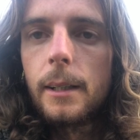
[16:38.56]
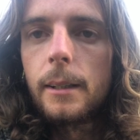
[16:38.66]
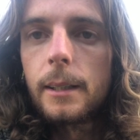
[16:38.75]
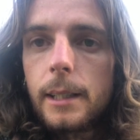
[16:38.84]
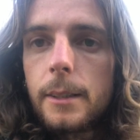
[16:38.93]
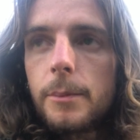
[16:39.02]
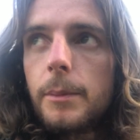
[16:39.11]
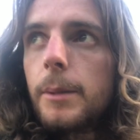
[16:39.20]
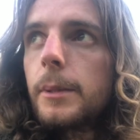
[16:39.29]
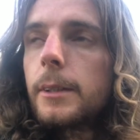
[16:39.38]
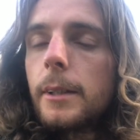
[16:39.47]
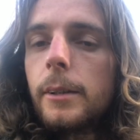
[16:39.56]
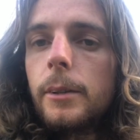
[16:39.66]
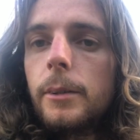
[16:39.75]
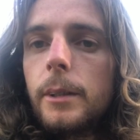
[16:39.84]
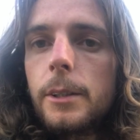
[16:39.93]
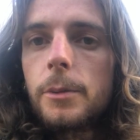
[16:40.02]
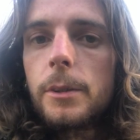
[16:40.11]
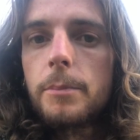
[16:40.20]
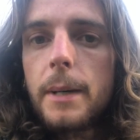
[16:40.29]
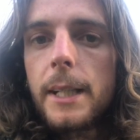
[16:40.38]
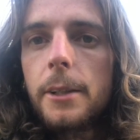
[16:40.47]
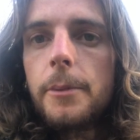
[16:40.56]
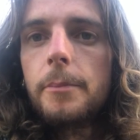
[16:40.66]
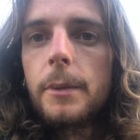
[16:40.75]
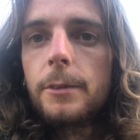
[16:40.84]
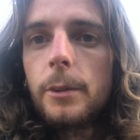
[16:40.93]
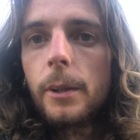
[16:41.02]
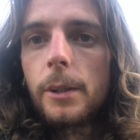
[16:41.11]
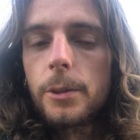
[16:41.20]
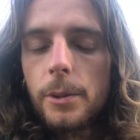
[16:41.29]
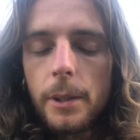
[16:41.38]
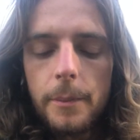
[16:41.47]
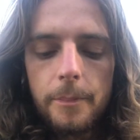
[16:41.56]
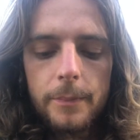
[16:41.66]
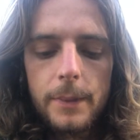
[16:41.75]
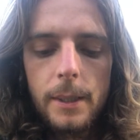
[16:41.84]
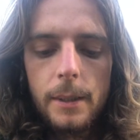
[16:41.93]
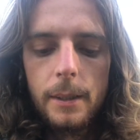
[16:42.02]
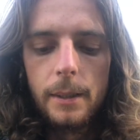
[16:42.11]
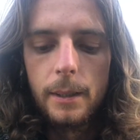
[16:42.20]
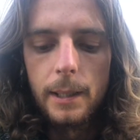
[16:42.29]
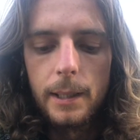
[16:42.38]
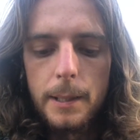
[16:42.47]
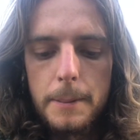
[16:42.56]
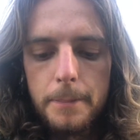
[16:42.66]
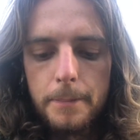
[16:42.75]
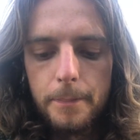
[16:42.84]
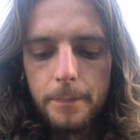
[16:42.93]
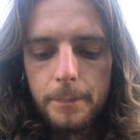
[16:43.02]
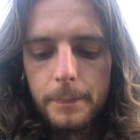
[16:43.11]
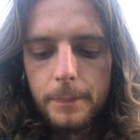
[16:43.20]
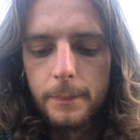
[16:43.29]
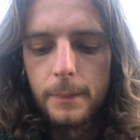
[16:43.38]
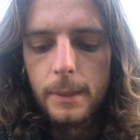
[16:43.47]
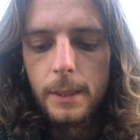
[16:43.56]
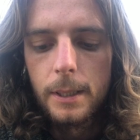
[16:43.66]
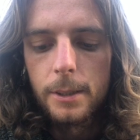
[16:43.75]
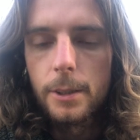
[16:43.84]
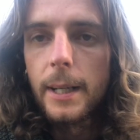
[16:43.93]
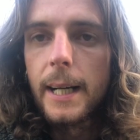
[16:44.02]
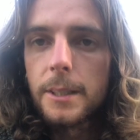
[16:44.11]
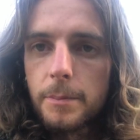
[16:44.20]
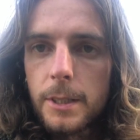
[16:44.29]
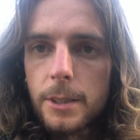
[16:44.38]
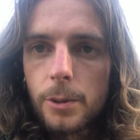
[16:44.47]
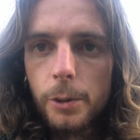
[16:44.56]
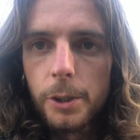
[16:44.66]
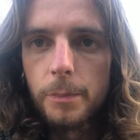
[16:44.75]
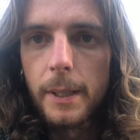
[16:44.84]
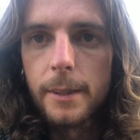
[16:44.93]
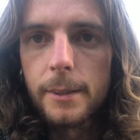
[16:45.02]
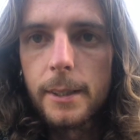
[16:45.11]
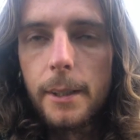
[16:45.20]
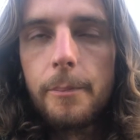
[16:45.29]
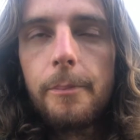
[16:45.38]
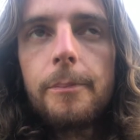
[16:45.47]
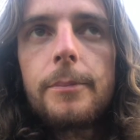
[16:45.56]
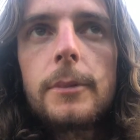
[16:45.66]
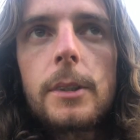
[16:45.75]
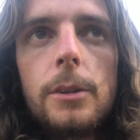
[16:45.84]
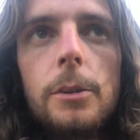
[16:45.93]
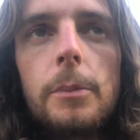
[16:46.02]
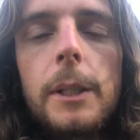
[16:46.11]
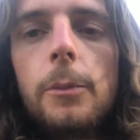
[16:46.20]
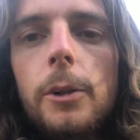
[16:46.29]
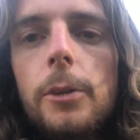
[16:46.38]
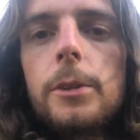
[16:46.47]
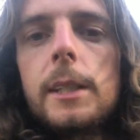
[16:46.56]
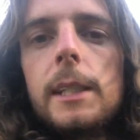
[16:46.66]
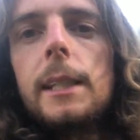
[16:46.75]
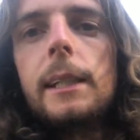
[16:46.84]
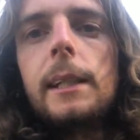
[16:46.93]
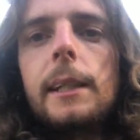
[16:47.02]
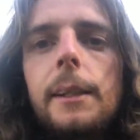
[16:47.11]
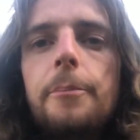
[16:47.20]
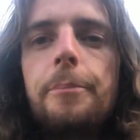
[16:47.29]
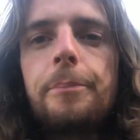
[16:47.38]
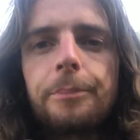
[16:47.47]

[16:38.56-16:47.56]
clear to me because I knew this was a meadow before I saw it. So it hasn't been scorched by the sun. So normally what you'll see in